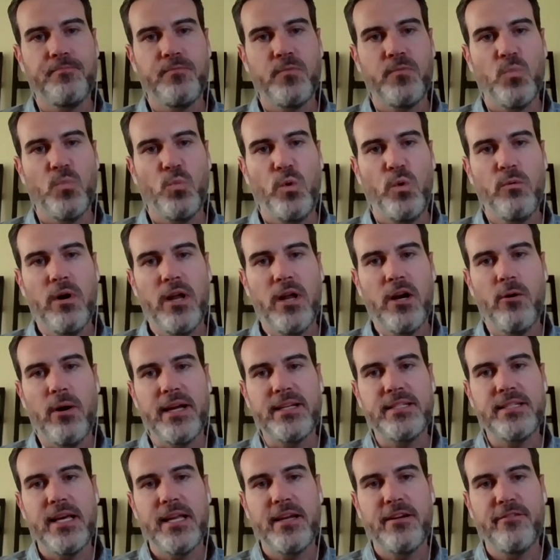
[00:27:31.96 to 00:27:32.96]
we want to
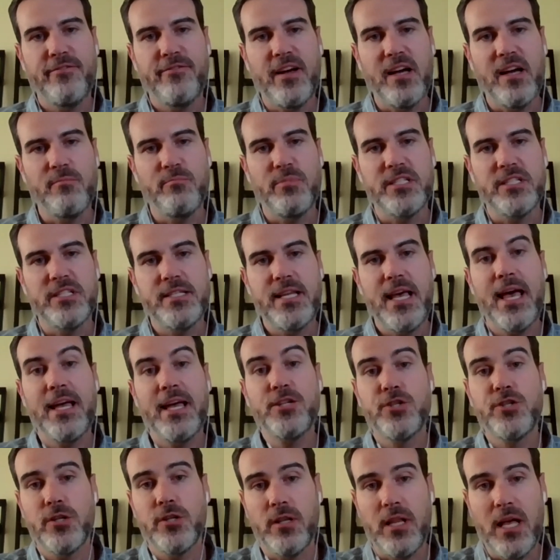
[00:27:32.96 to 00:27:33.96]
identify
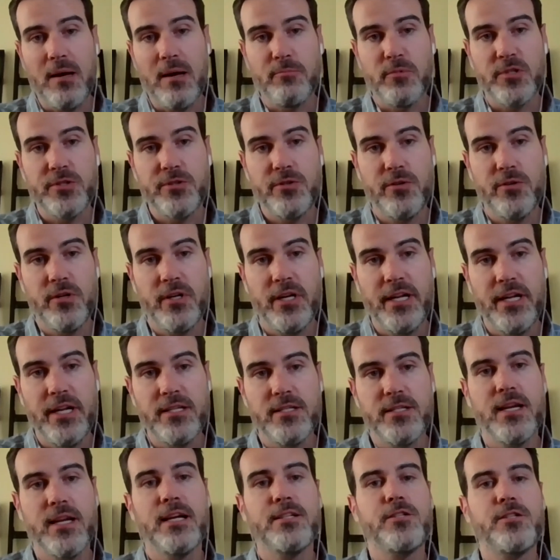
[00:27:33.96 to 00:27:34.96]
potential
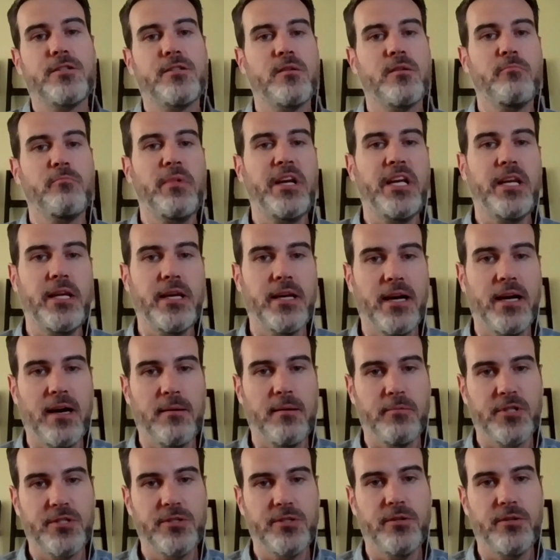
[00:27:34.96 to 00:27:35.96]
opportunities, not just immediate
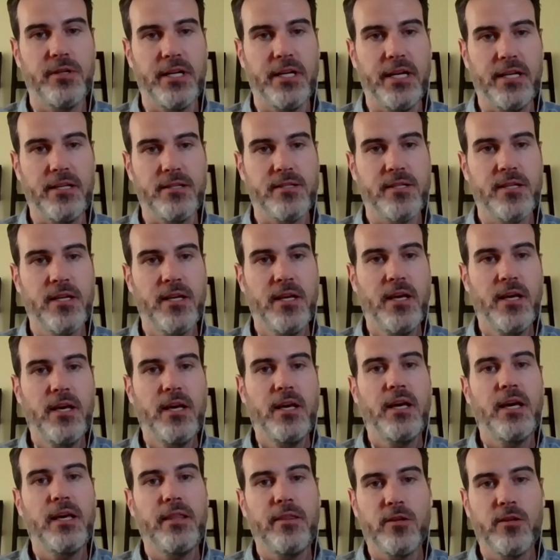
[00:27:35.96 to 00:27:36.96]
opportunities.
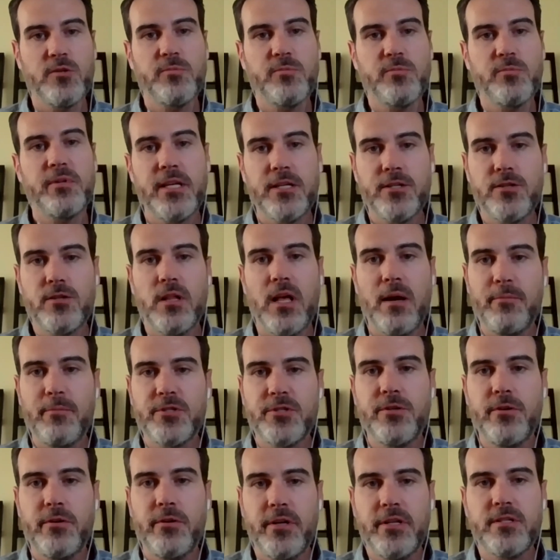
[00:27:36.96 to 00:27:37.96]
And those potential
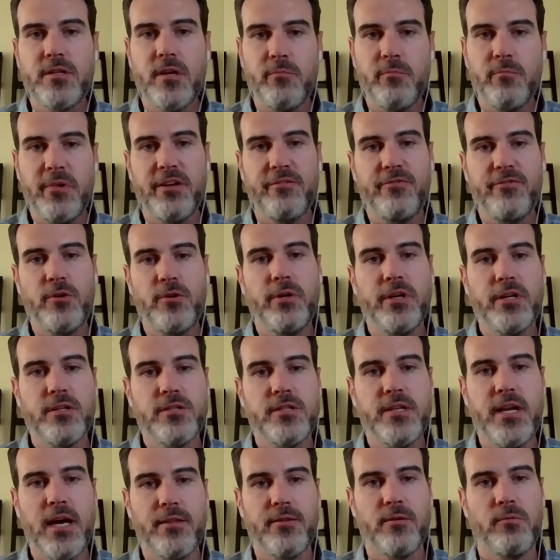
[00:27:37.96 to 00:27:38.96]
opportunities can be a few years
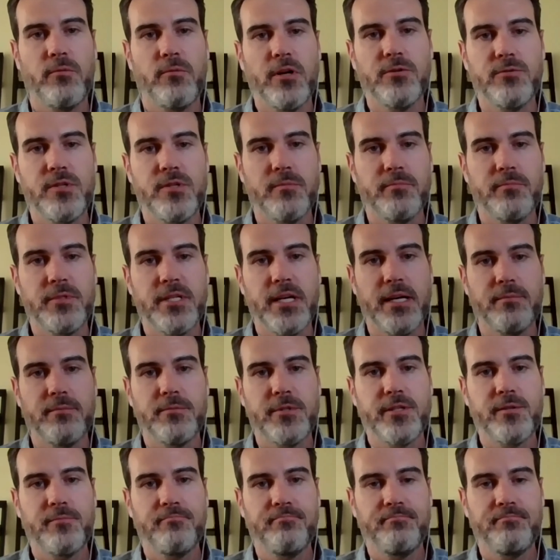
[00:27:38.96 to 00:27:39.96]
down the road sometimes.